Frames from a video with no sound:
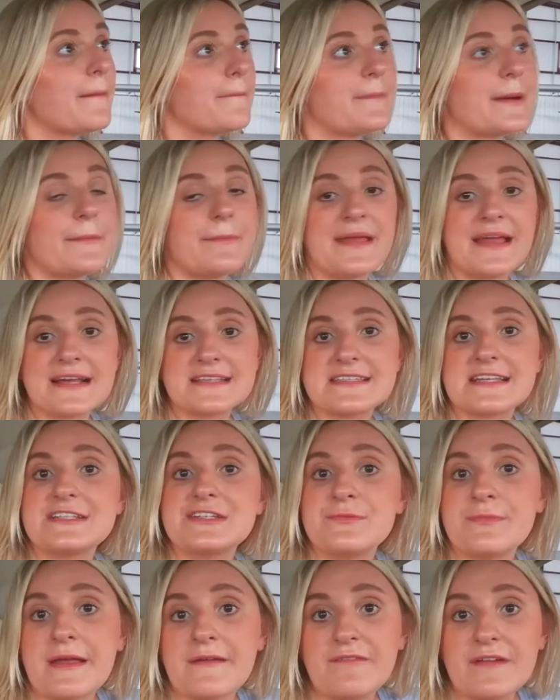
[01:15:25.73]
But because I
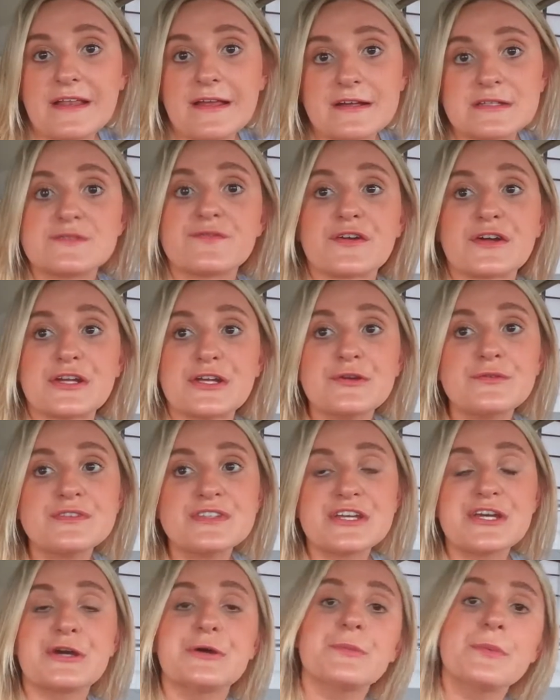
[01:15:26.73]
do make videos for
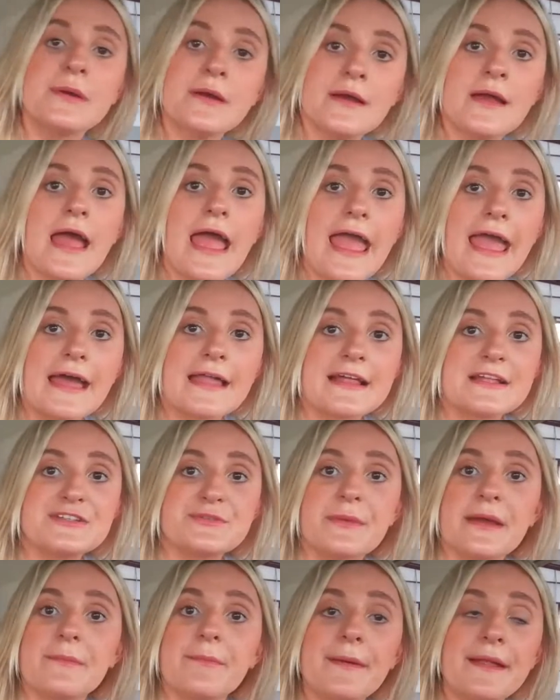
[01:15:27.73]
YouTube and I
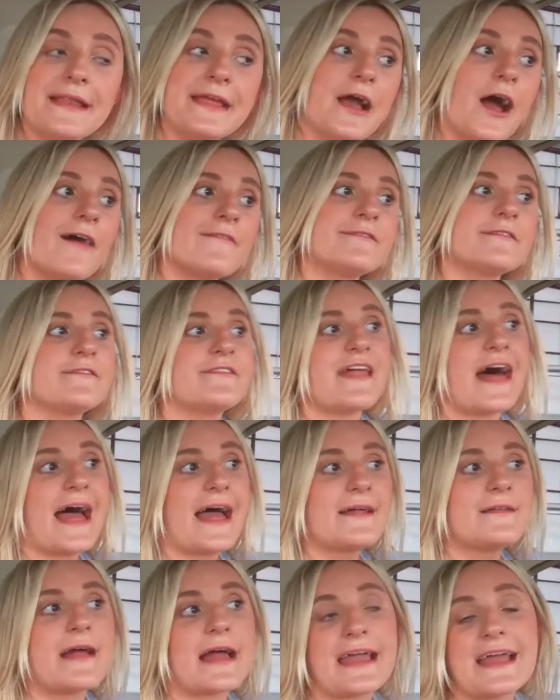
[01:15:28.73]
do make money off of
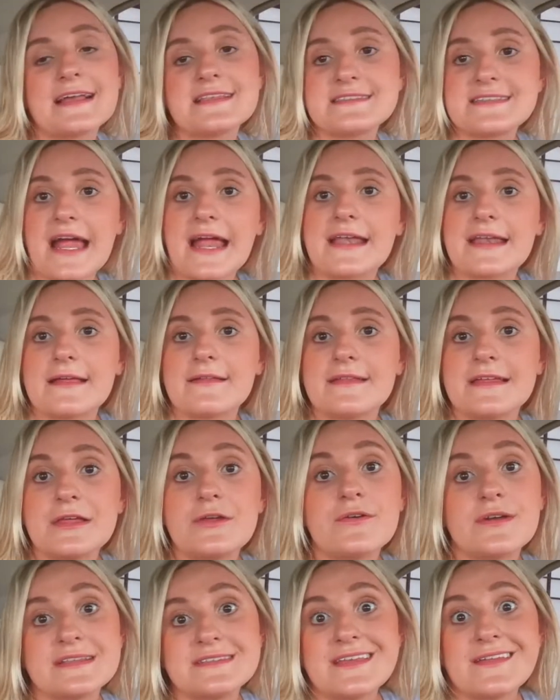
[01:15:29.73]
that, I guess technically
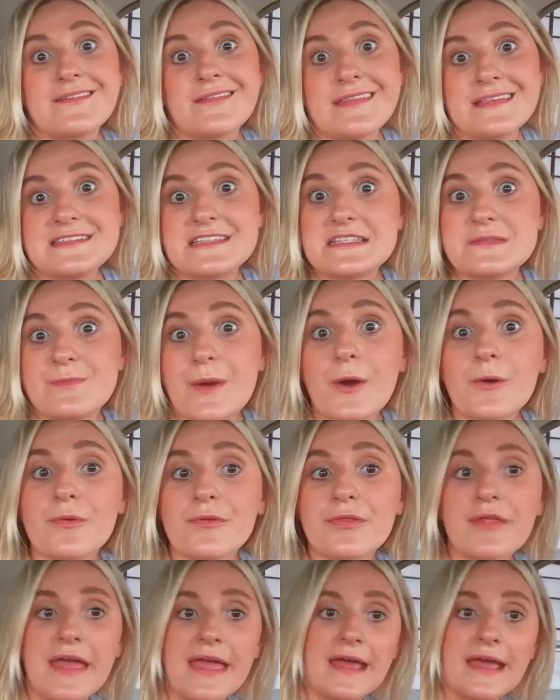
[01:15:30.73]
you could say that this is
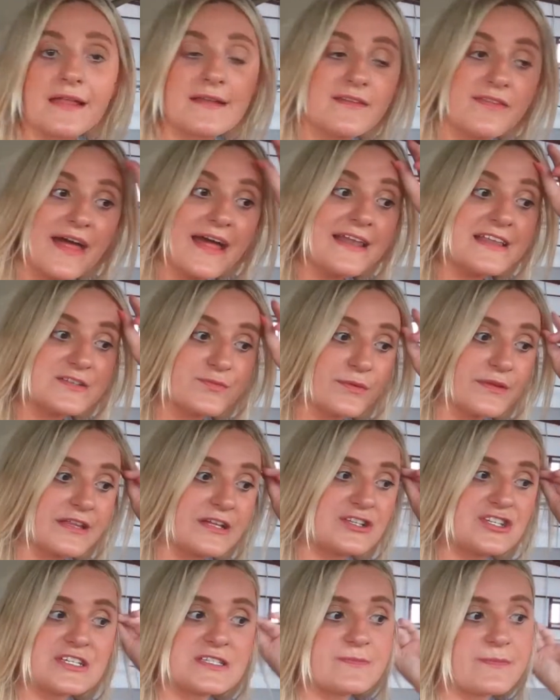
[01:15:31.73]
both. And that is
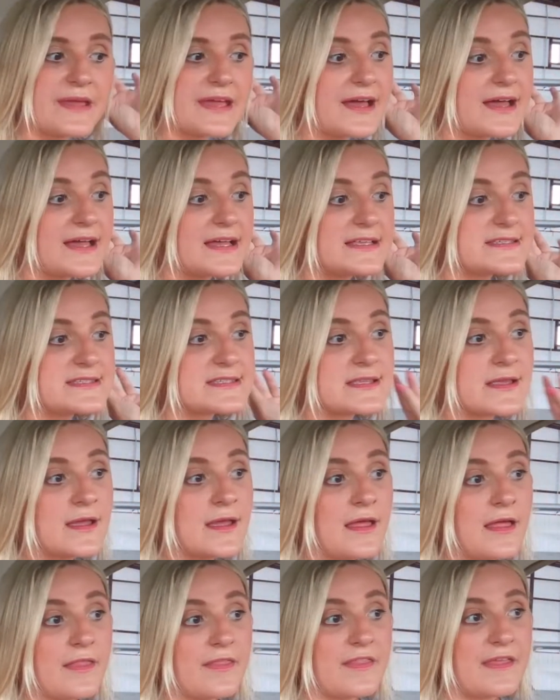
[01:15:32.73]
really just because
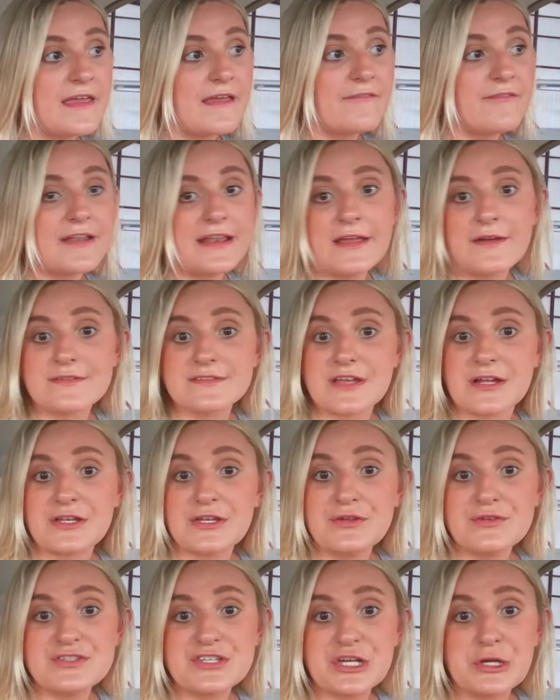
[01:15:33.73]
the videos on
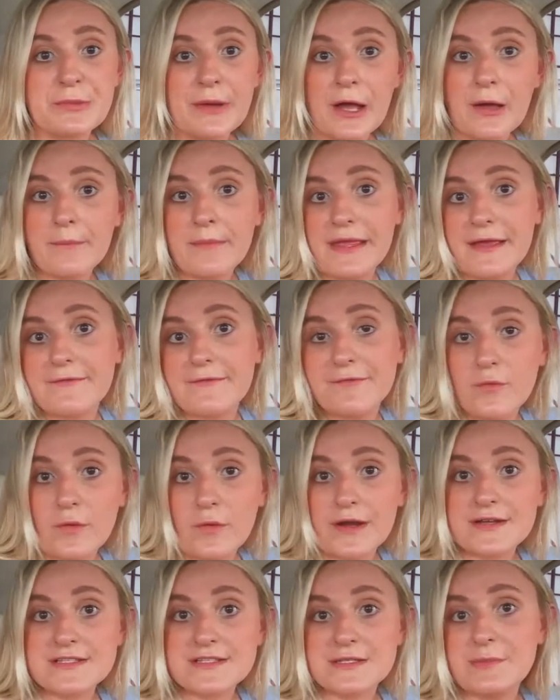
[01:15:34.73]
YouTube help
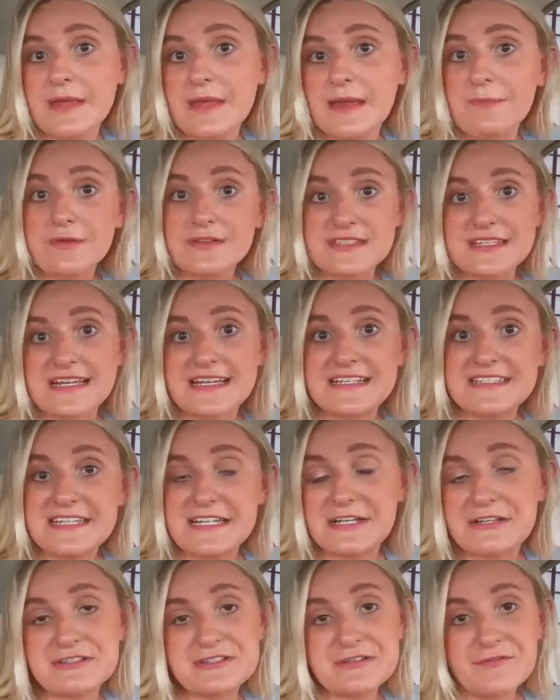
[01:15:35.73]
me afford to be able
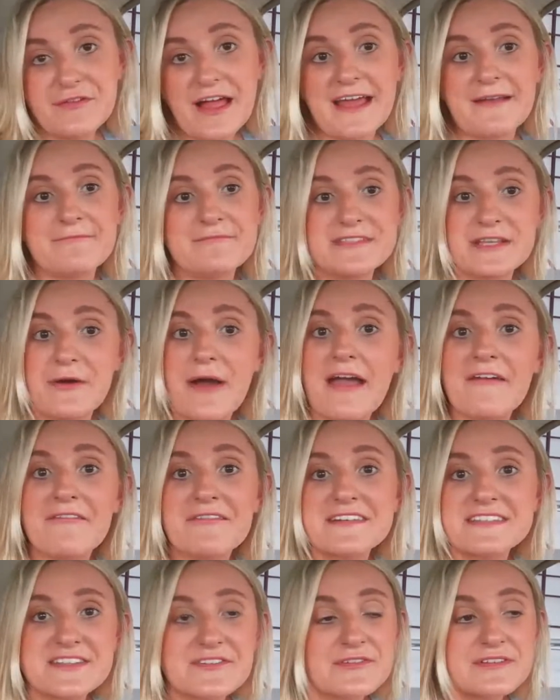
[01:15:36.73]
to continue to fly.
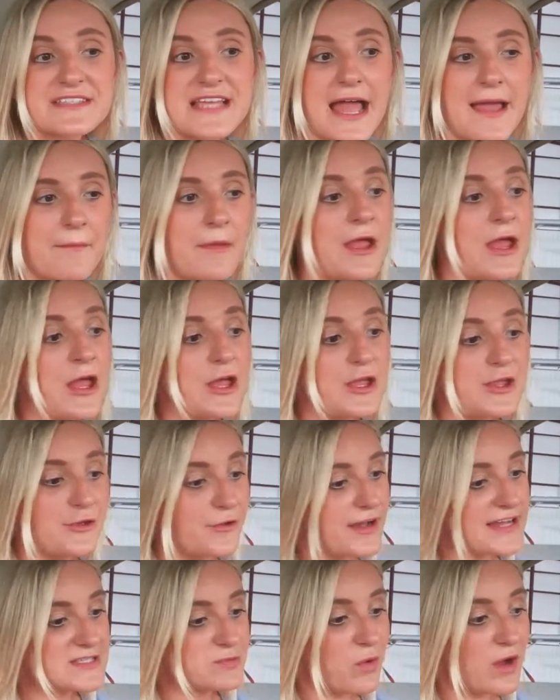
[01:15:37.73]
So every single time
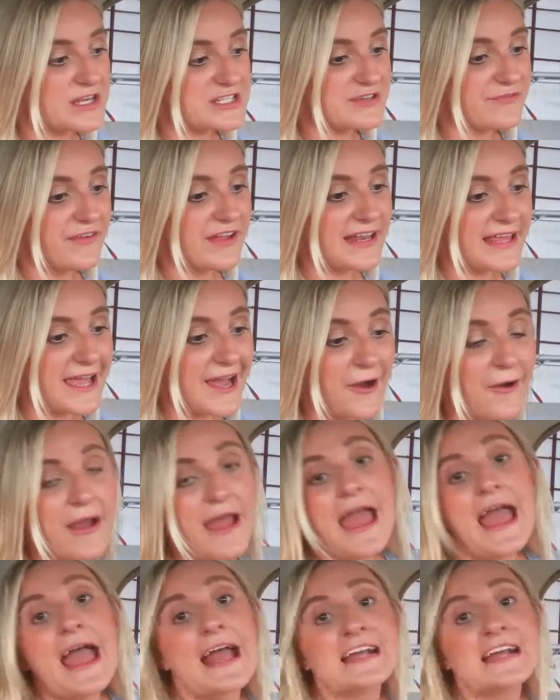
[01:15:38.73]
you guys watch a
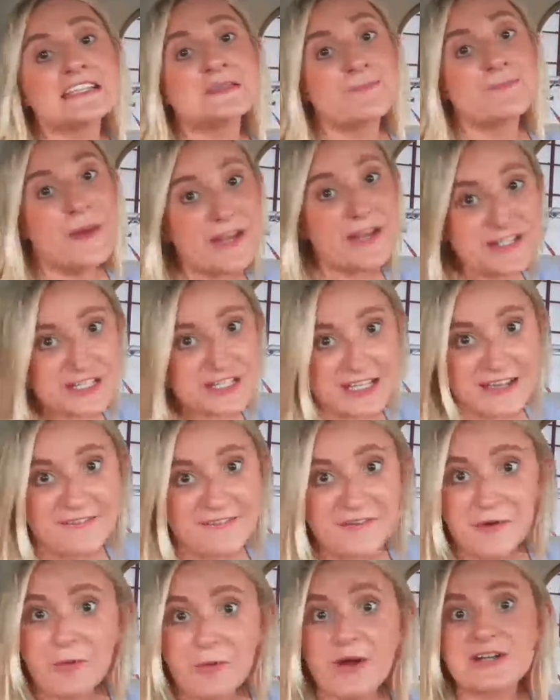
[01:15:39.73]
video, especially
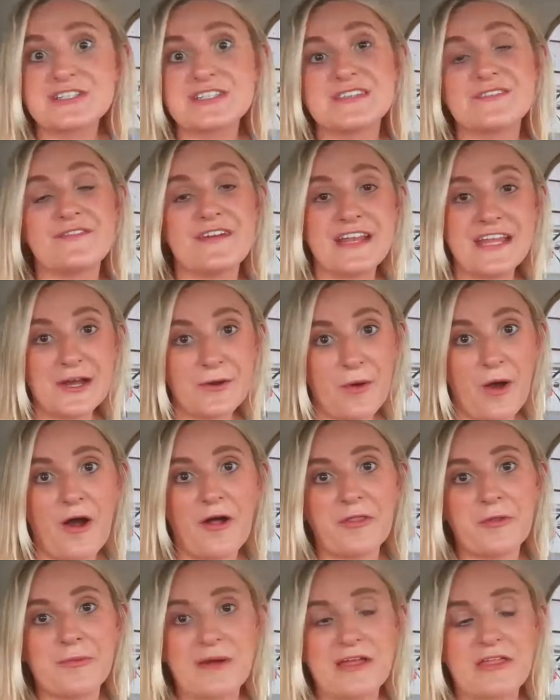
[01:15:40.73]
if you watch the video
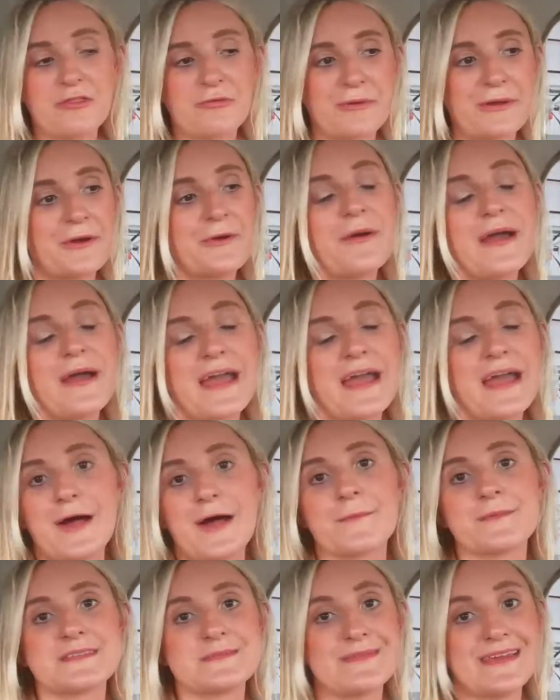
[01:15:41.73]
all the way through, it
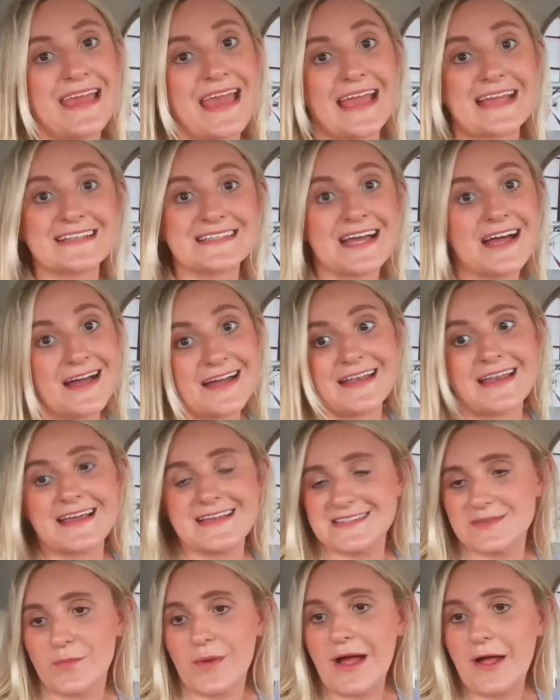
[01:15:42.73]
helps me a ton
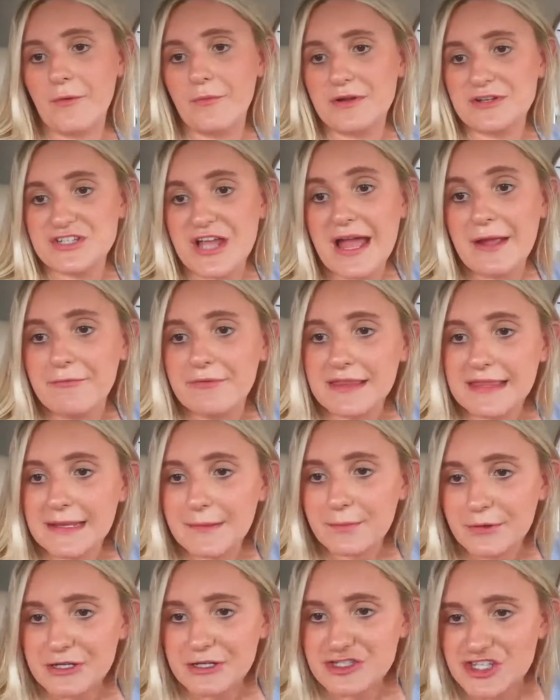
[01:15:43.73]
as well, which I really
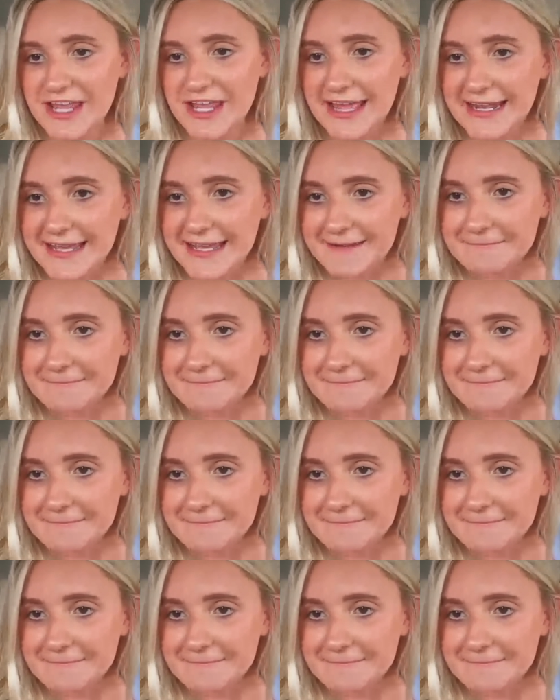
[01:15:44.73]
appreciate it.